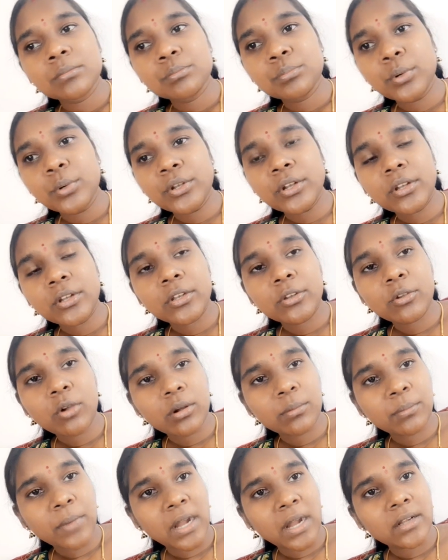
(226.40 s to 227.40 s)
put it in
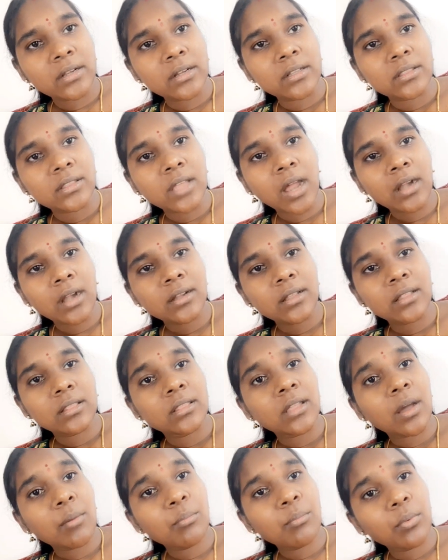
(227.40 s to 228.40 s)
your mind that
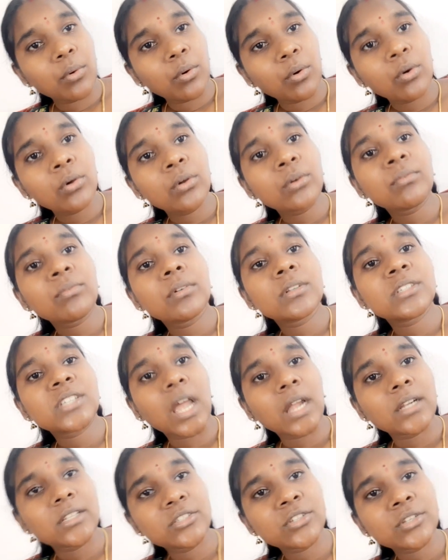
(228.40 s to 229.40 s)
the more
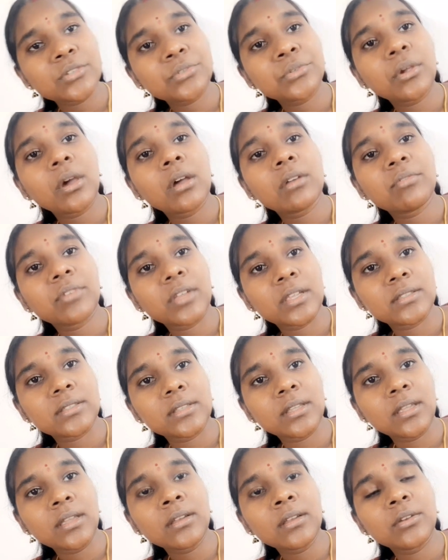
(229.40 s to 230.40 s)
challenges you are
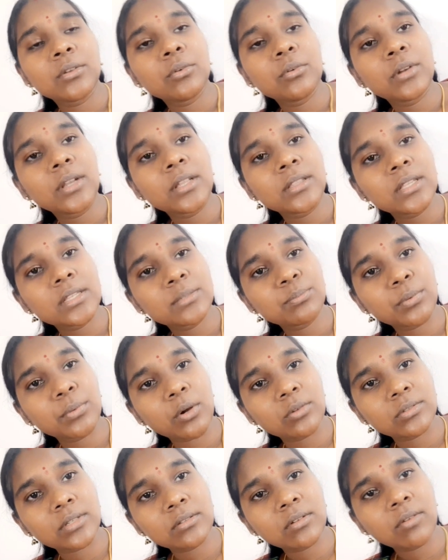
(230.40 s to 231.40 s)
facing during this
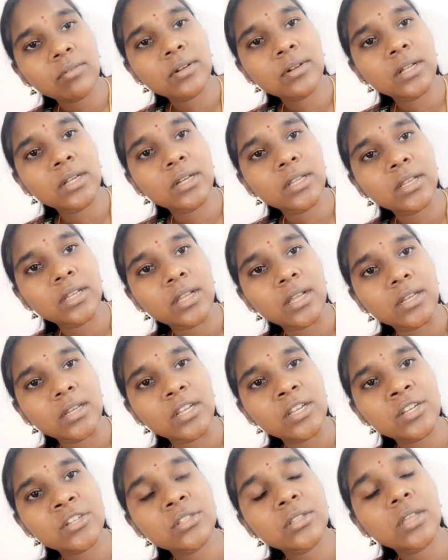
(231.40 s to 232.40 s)
process of learning
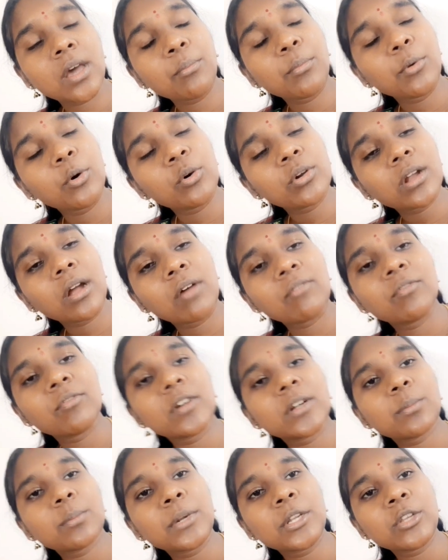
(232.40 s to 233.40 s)
English, the more
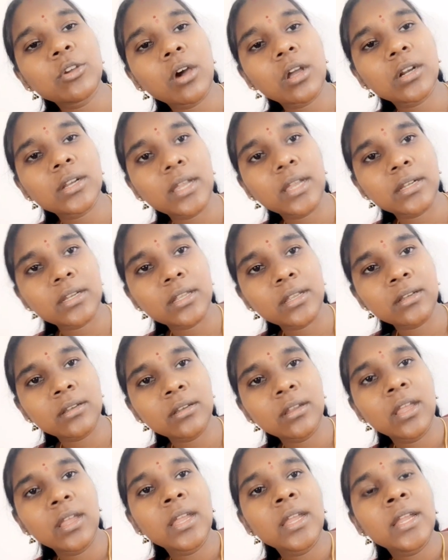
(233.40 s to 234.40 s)
comfortable you are
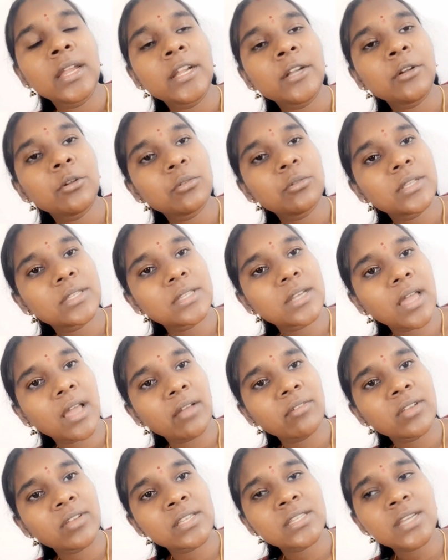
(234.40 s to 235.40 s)
getting into this
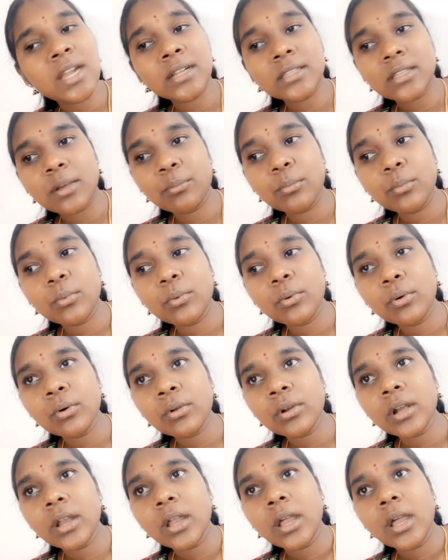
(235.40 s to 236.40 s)
language, and the
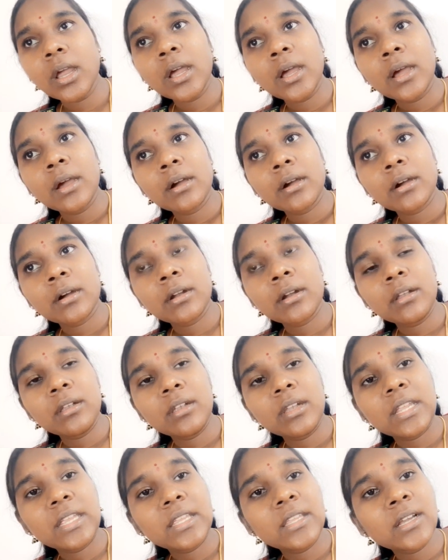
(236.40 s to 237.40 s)
more uh,
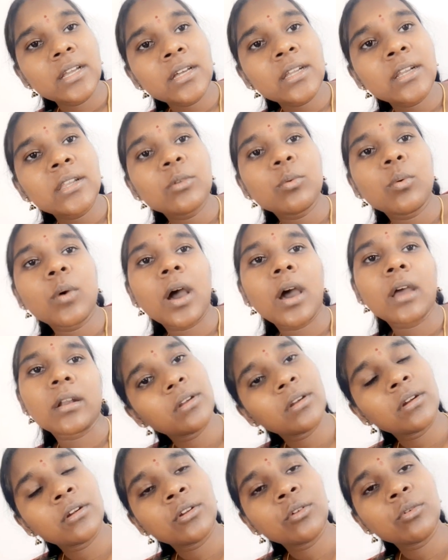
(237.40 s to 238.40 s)
near you are
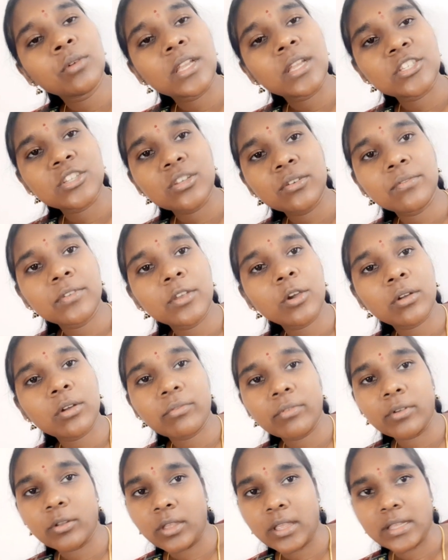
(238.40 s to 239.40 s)
to achieve your
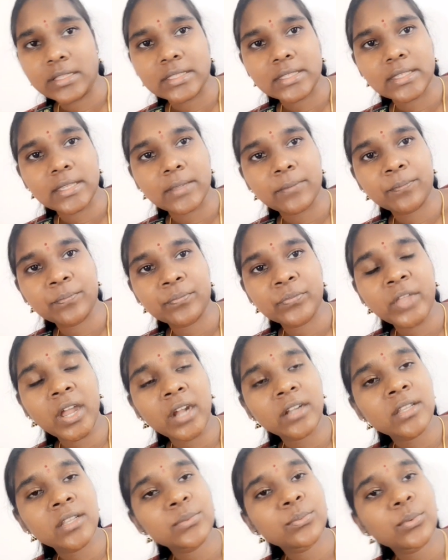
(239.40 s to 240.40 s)
fluency.
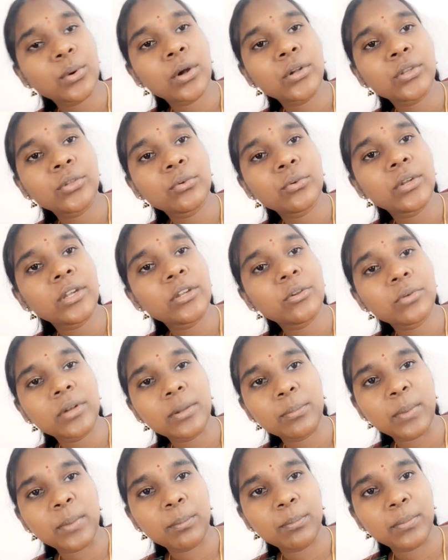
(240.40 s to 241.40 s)
That is what you need to
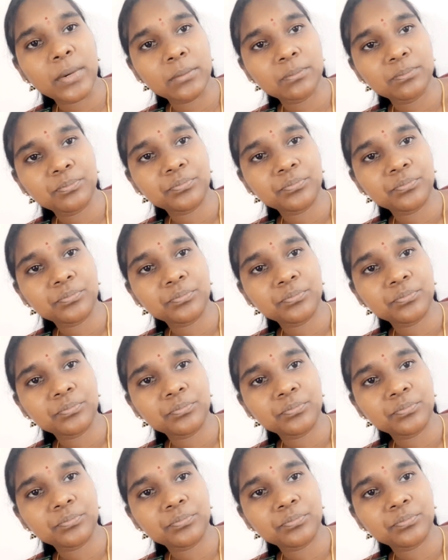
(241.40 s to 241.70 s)
remember.